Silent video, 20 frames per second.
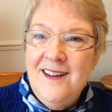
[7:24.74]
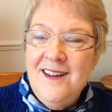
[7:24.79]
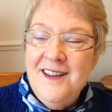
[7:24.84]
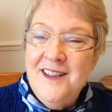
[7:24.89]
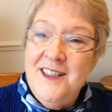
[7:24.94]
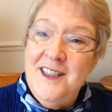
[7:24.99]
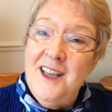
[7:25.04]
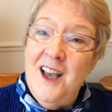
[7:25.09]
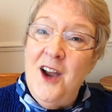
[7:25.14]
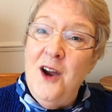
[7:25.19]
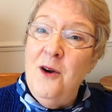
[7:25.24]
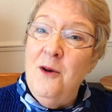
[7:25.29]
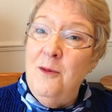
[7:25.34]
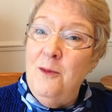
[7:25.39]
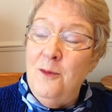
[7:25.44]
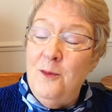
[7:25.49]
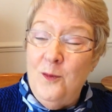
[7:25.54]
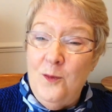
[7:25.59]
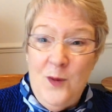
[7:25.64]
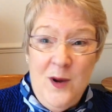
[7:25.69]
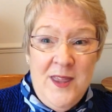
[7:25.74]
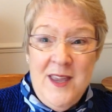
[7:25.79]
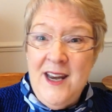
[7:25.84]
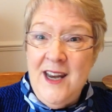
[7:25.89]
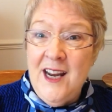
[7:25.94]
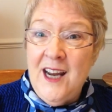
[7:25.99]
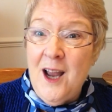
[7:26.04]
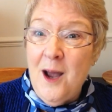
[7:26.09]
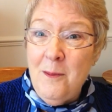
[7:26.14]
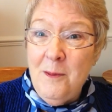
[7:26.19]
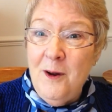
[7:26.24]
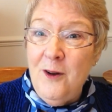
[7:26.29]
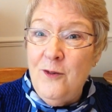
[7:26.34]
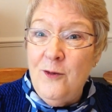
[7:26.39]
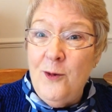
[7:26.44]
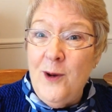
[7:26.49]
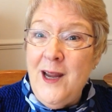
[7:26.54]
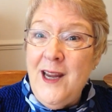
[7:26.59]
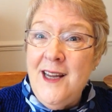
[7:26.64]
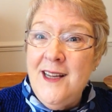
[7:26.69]
So within a couple of
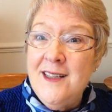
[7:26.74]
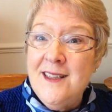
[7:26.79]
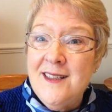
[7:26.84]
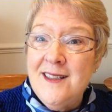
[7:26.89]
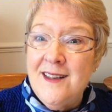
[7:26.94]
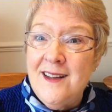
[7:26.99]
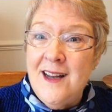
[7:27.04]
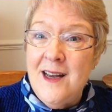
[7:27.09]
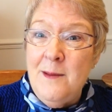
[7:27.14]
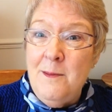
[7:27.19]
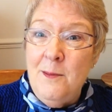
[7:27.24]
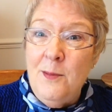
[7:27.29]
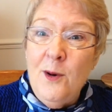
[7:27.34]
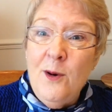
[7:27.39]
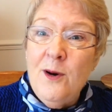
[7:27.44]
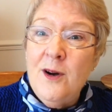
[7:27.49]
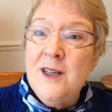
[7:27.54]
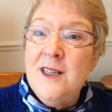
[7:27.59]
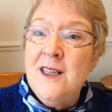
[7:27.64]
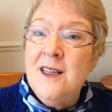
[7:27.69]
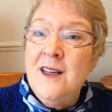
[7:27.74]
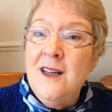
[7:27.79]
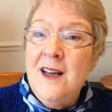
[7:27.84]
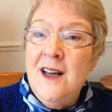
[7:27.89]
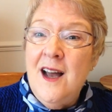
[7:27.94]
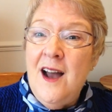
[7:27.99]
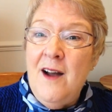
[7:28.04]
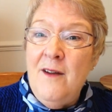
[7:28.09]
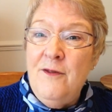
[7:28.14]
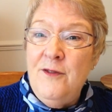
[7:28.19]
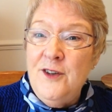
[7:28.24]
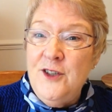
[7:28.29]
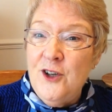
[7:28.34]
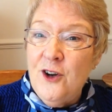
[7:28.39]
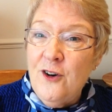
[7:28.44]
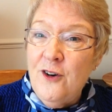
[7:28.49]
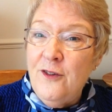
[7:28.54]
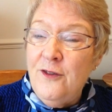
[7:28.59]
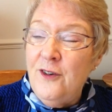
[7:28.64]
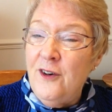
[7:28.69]
weeks, I booked a
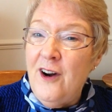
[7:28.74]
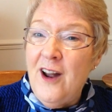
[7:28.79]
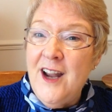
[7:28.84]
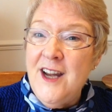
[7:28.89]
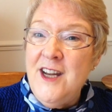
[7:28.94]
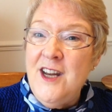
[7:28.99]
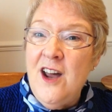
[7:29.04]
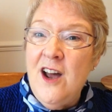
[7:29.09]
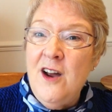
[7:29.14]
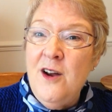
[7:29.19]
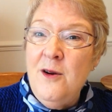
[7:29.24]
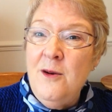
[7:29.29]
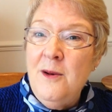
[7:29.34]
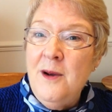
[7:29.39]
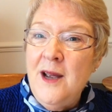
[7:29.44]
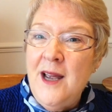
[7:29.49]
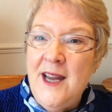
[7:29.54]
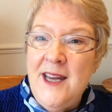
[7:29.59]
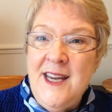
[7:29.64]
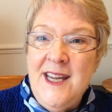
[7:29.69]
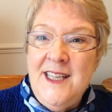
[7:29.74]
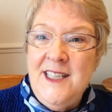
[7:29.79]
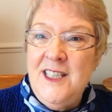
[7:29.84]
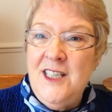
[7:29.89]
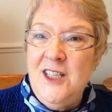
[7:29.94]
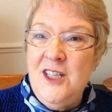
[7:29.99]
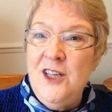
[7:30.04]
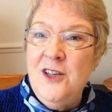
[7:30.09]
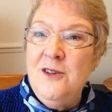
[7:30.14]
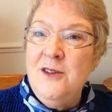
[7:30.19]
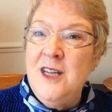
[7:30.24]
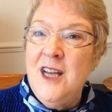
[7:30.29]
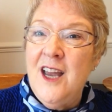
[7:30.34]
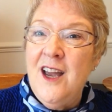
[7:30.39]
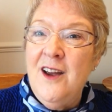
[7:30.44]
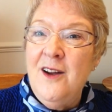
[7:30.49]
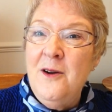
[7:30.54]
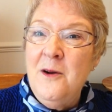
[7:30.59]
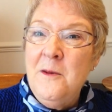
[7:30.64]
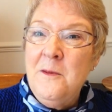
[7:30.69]
photographer I know and his
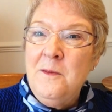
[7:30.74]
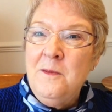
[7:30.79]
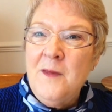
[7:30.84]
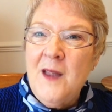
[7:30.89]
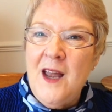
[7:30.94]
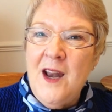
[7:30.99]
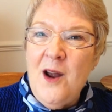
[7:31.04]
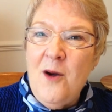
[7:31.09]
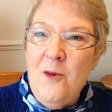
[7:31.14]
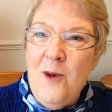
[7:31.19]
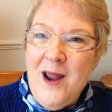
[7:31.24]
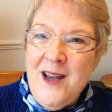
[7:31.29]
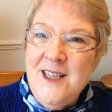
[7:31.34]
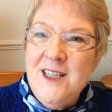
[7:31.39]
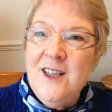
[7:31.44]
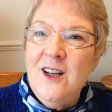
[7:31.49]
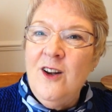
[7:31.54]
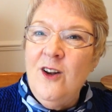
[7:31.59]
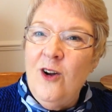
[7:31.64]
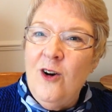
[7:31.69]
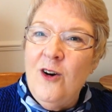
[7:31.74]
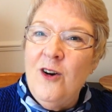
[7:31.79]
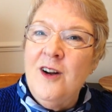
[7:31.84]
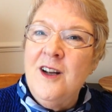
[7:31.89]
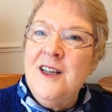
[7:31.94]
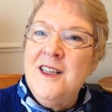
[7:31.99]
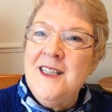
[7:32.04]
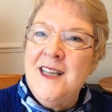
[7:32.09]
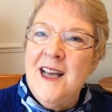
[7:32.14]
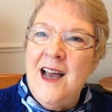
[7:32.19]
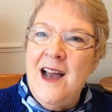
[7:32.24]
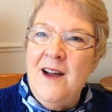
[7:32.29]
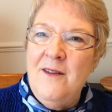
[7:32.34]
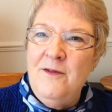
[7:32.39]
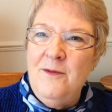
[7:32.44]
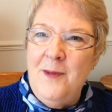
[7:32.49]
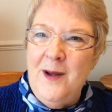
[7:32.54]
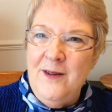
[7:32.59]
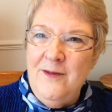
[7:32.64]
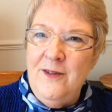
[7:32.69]
studio, and I went along to
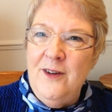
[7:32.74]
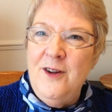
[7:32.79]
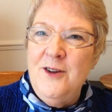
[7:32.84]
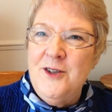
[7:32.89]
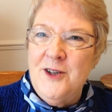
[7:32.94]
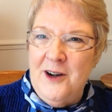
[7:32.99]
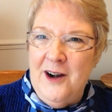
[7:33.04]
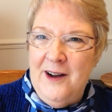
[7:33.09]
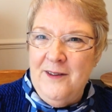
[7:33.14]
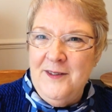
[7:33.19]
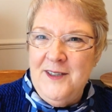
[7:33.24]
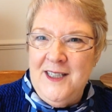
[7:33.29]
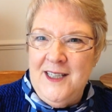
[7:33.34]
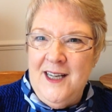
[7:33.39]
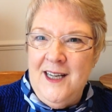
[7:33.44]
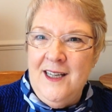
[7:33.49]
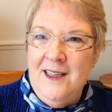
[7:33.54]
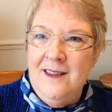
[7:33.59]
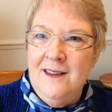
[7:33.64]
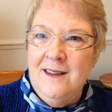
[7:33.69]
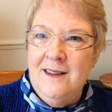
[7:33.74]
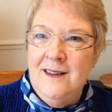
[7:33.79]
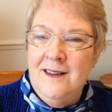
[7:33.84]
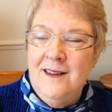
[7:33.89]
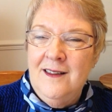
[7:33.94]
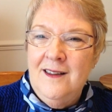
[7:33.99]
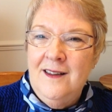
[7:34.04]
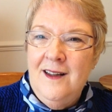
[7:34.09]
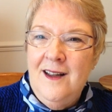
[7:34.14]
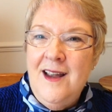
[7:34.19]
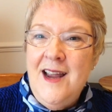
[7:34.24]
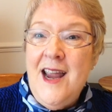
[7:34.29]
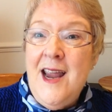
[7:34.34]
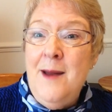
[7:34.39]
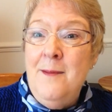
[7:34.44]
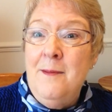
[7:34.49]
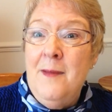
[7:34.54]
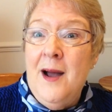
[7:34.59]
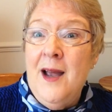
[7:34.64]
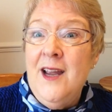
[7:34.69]
have my photographs taken
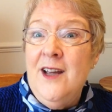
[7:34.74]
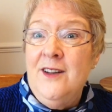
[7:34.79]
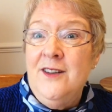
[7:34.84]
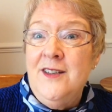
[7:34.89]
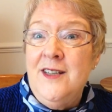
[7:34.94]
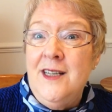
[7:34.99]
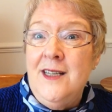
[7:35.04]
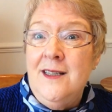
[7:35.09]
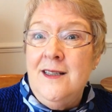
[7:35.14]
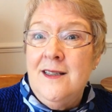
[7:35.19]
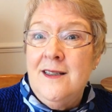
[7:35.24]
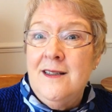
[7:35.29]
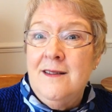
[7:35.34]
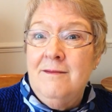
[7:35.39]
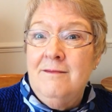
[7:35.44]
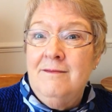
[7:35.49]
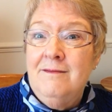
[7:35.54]
in my undies.